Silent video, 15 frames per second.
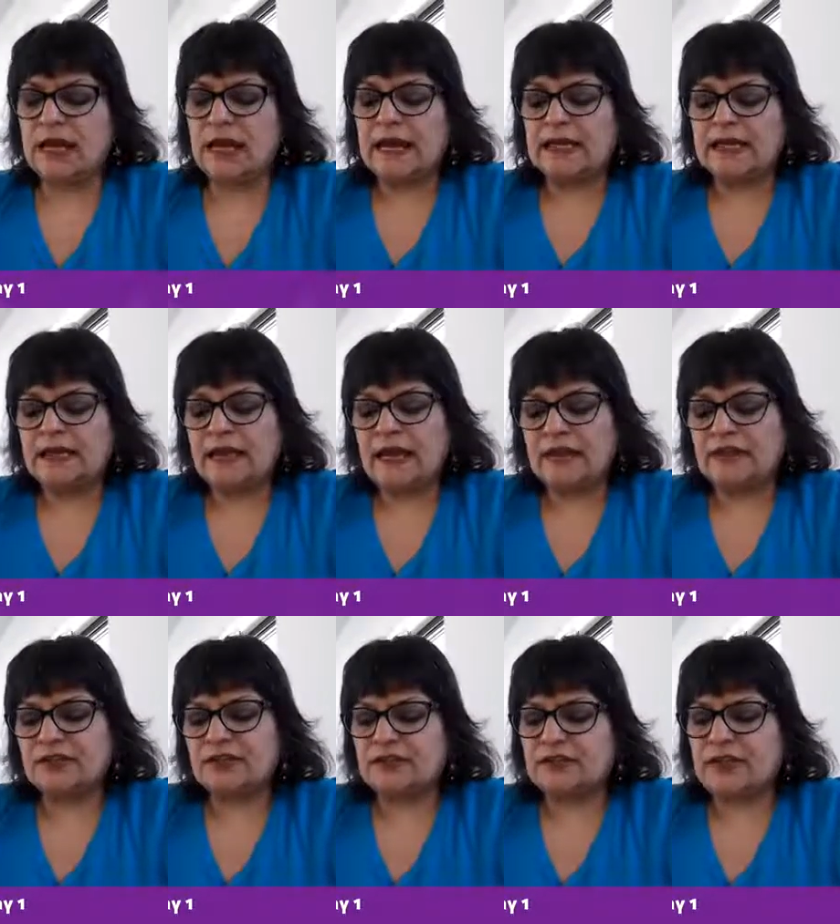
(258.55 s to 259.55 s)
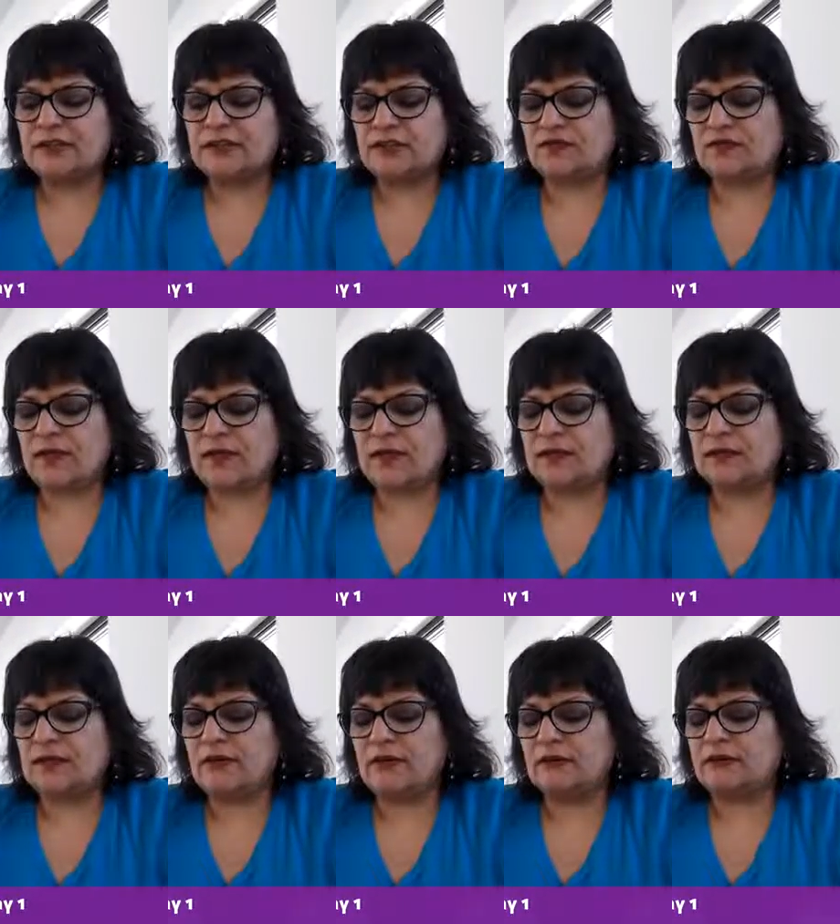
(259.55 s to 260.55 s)
And then how are you satisfied
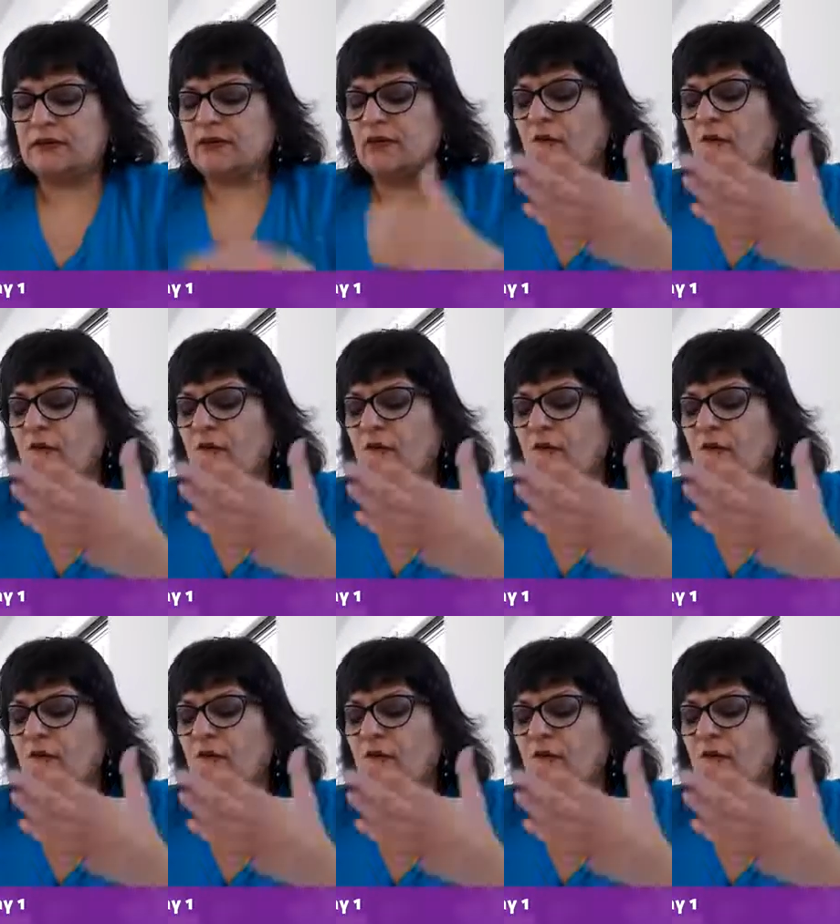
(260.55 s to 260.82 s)
with your